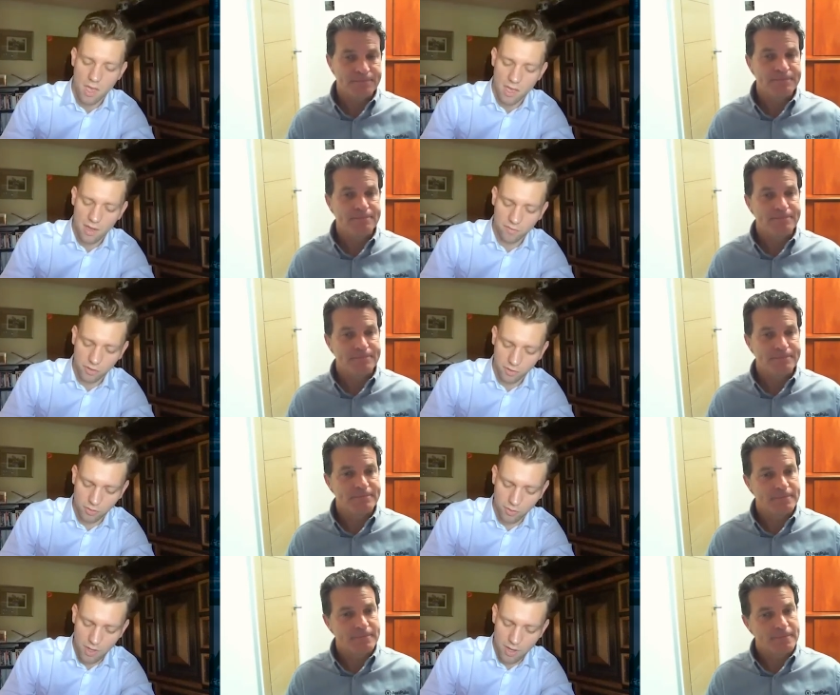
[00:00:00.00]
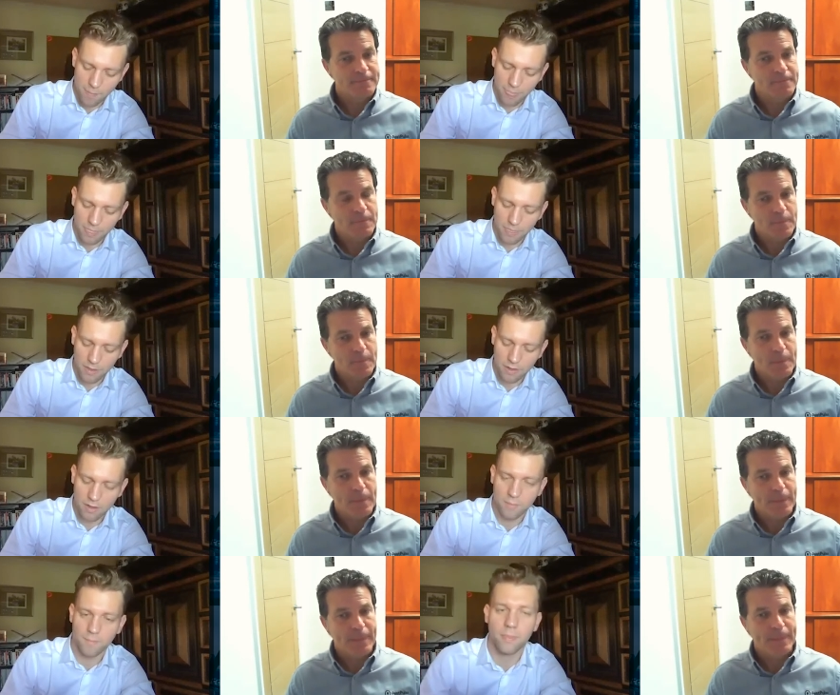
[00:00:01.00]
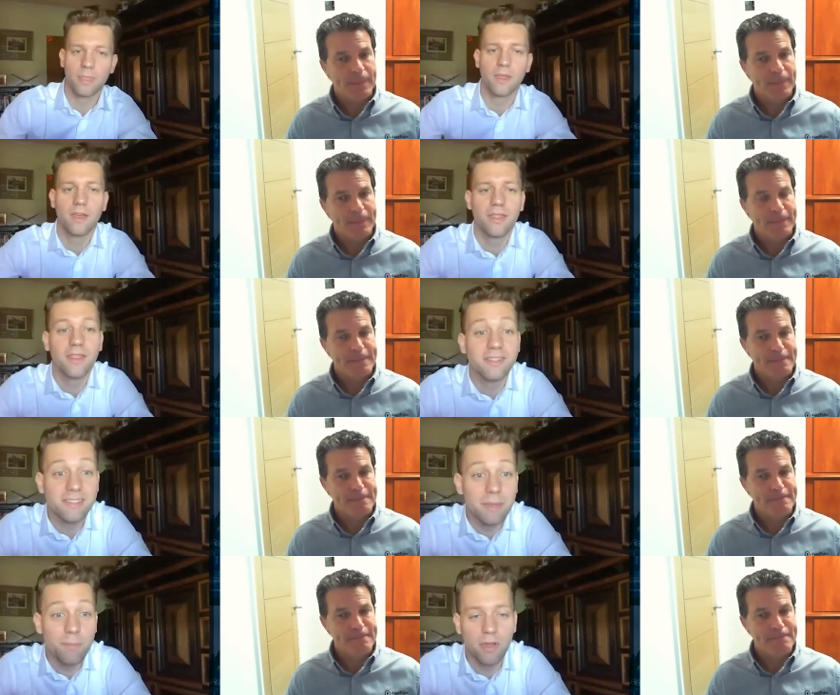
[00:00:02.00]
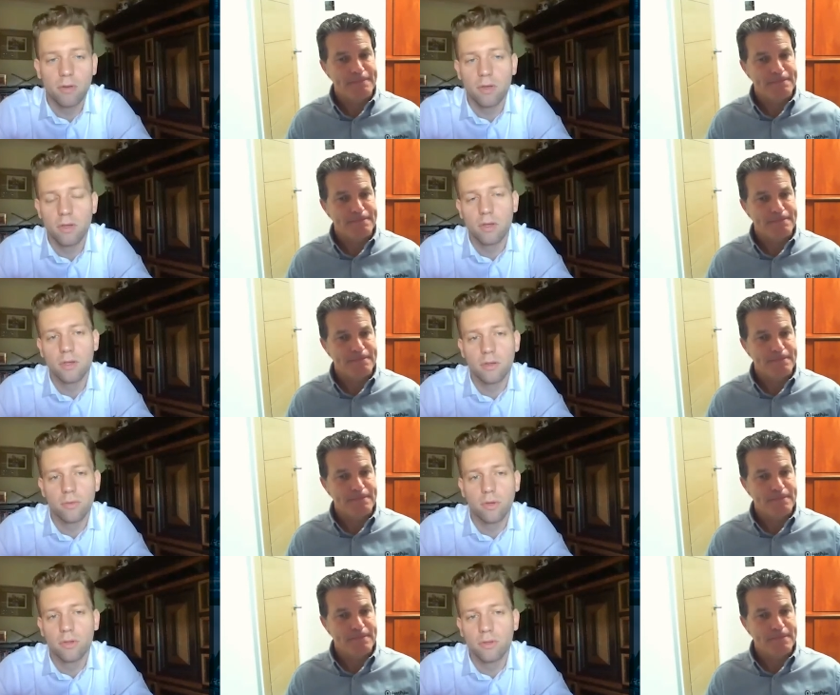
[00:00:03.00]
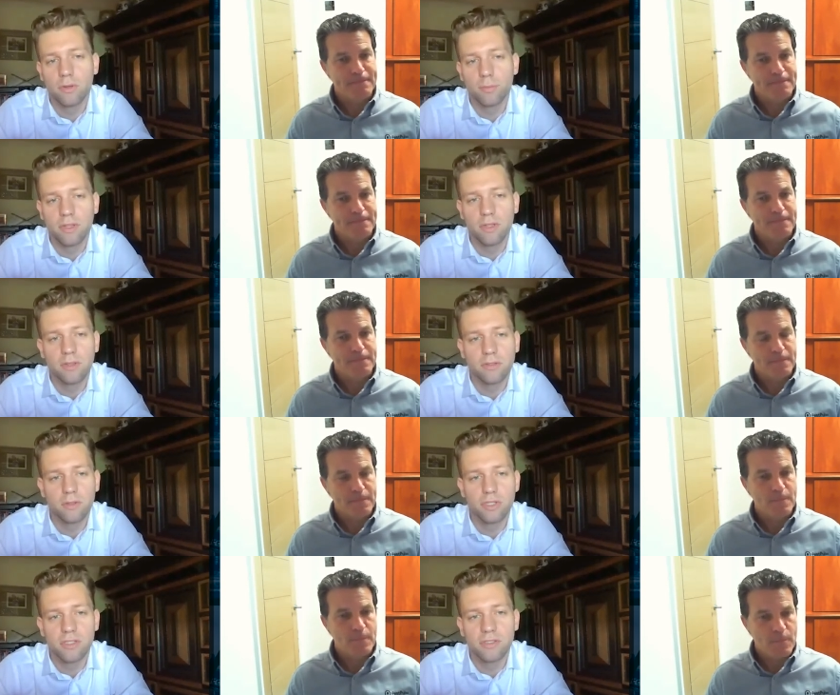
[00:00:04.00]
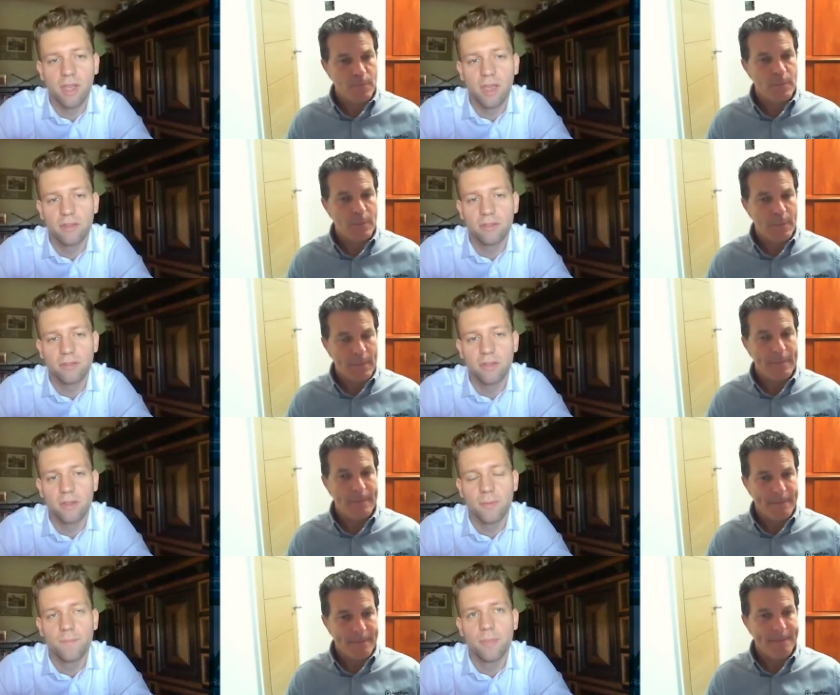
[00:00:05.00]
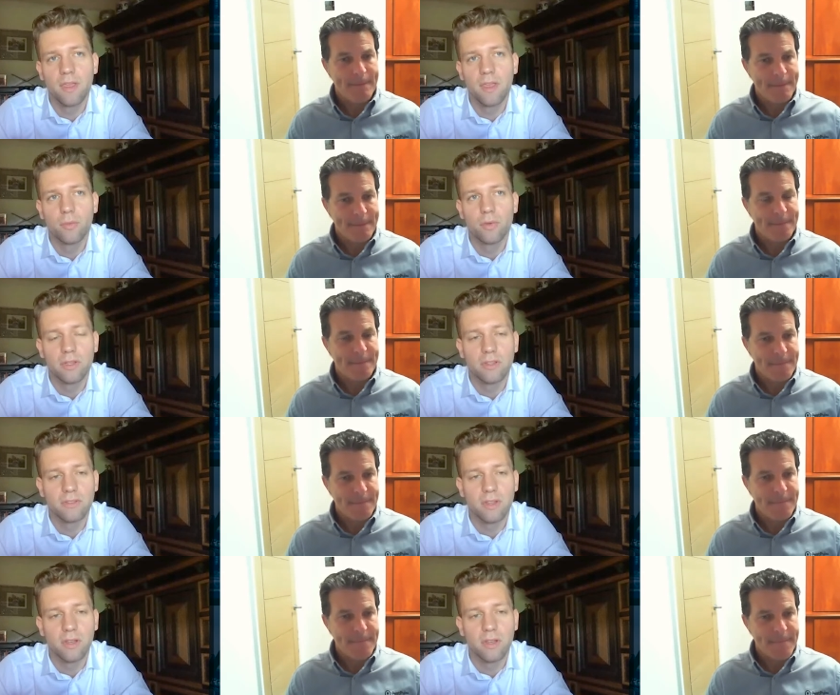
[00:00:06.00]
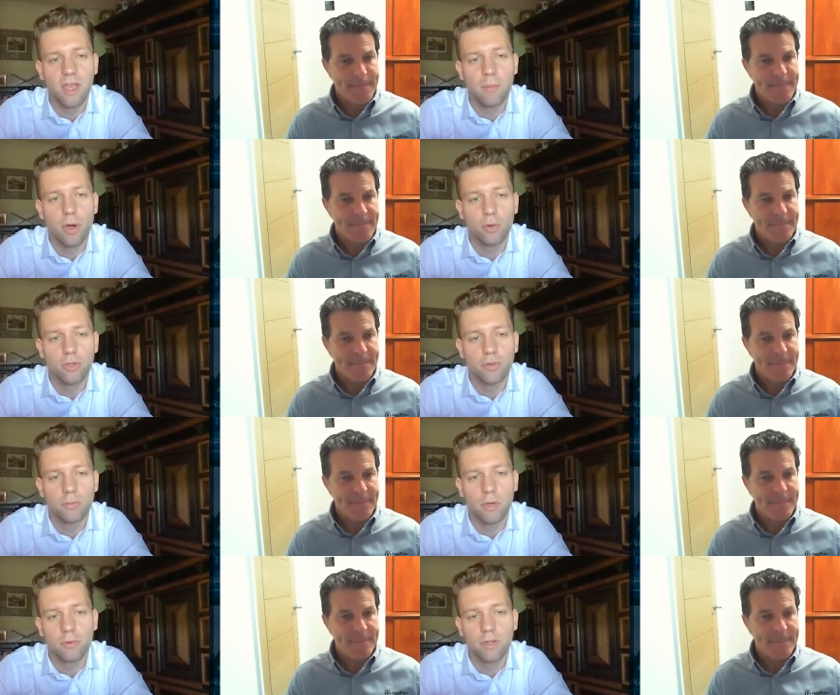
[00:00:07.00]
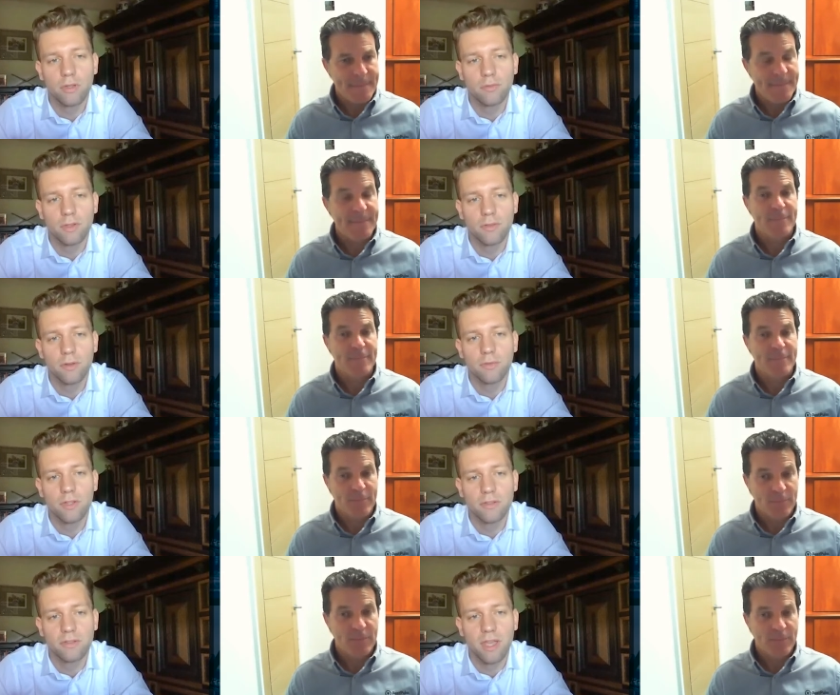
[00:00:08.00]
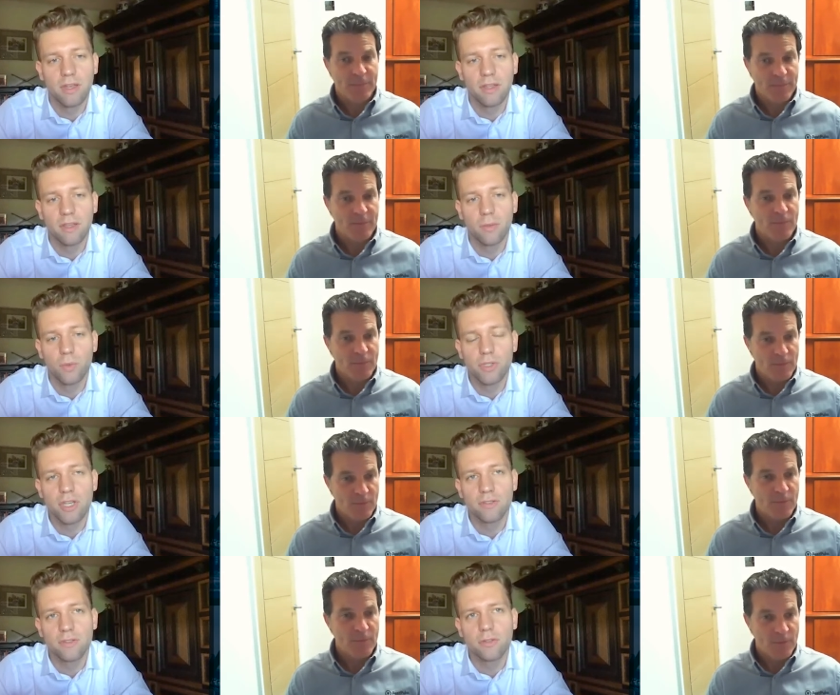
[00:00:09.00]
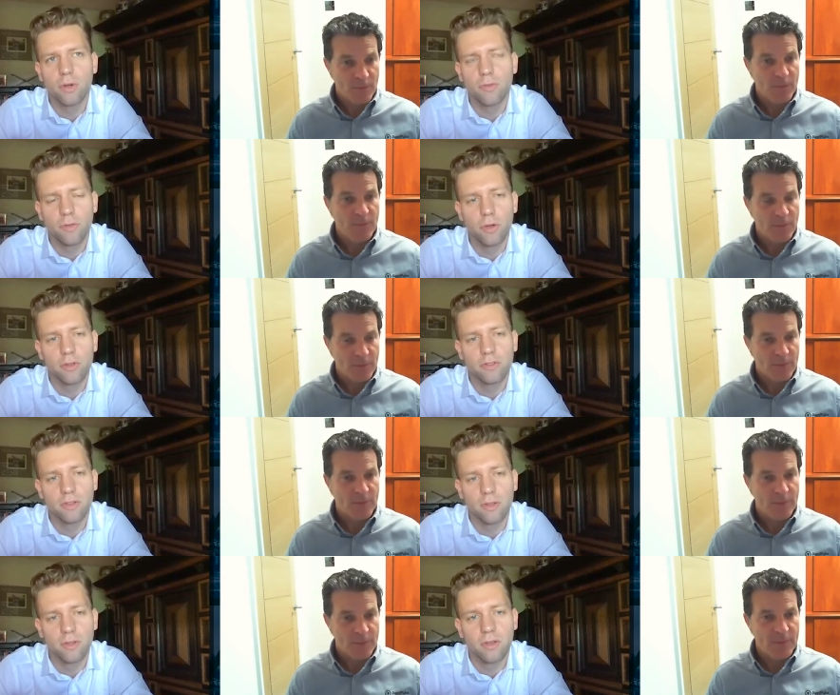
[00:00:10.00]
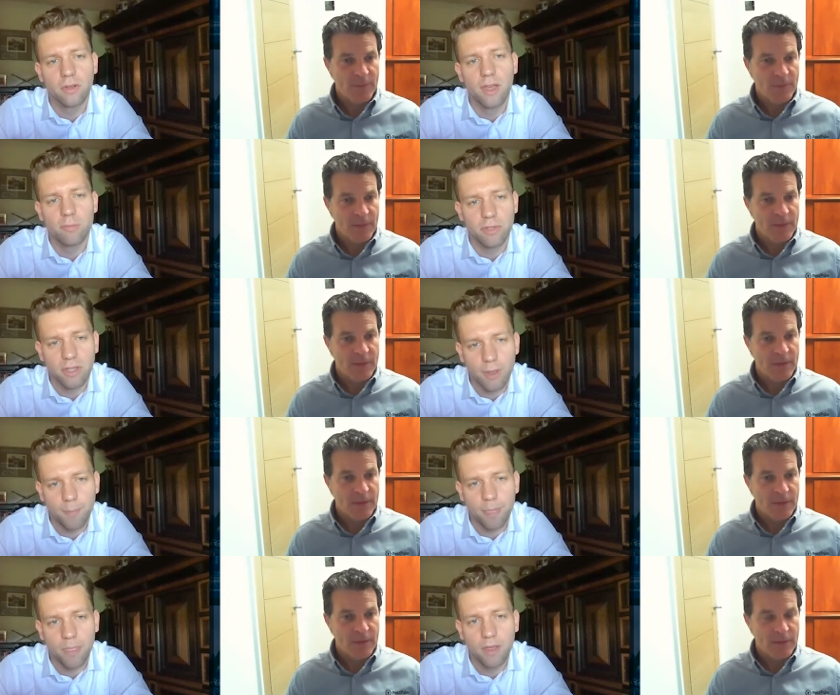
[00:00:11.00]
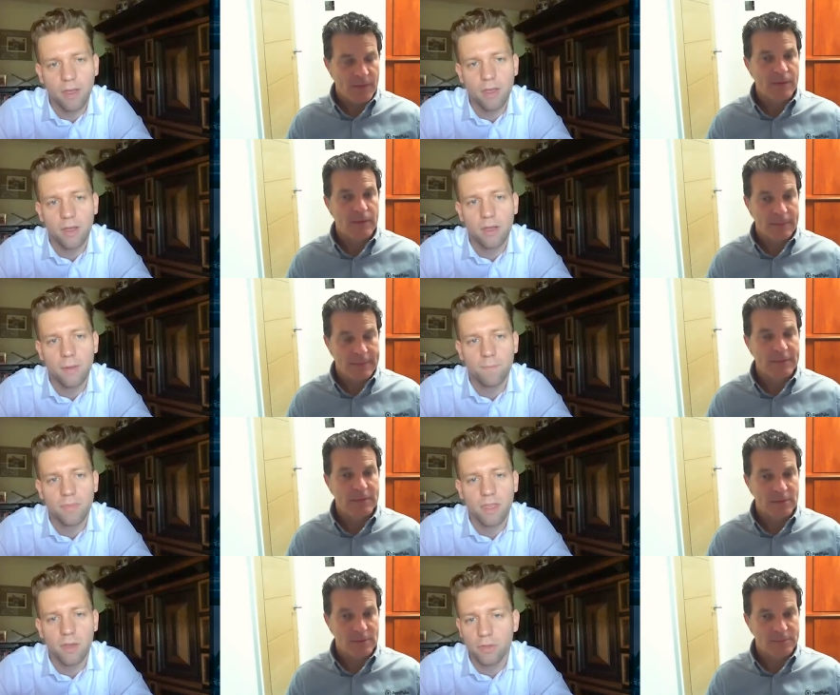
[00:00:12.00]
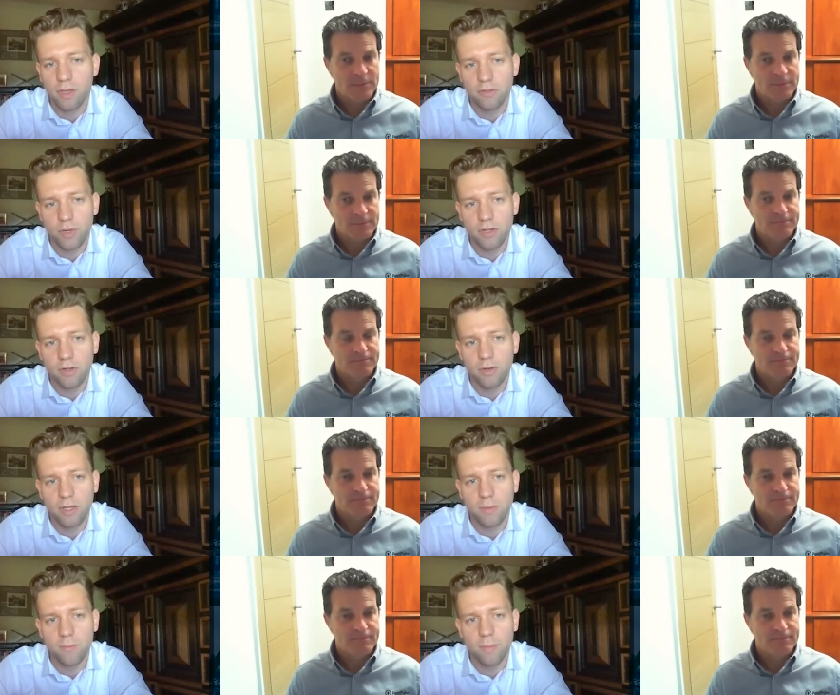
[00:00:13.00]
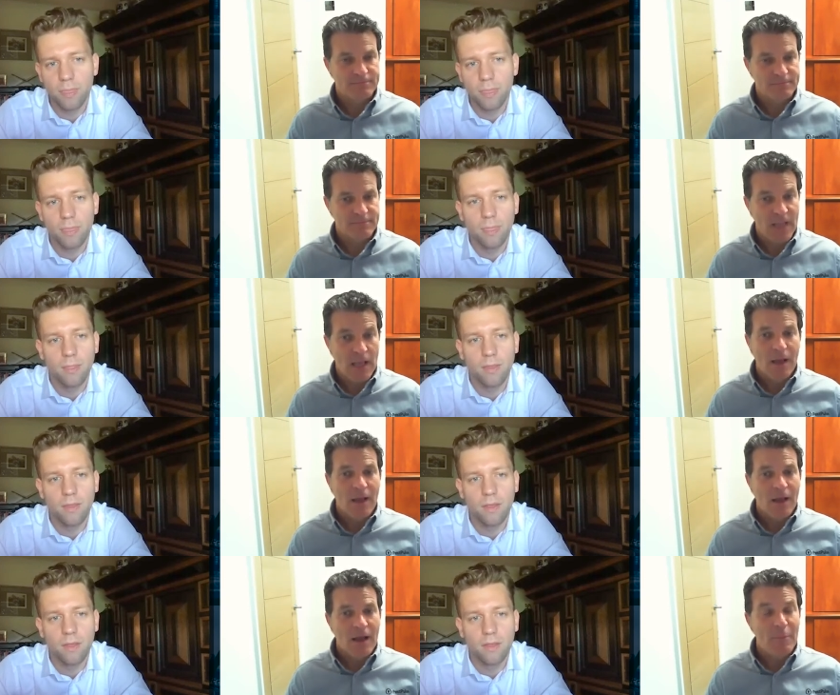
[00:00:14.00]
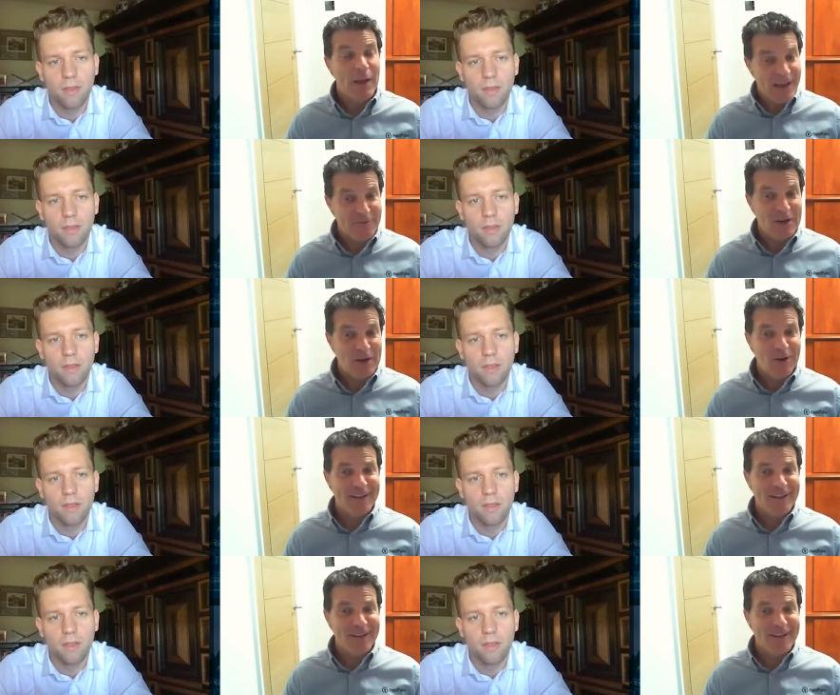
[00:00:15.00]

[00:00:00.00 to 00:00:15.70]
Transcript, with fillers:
Speaker 1: Have you, um, um, C E P A, our uh, European Association, has um, released an M O U, a Memorandum of Understanding, which has a strong focus on, on I P M. Um, have you guys read it already?
Speaker 2: About eleven o'clock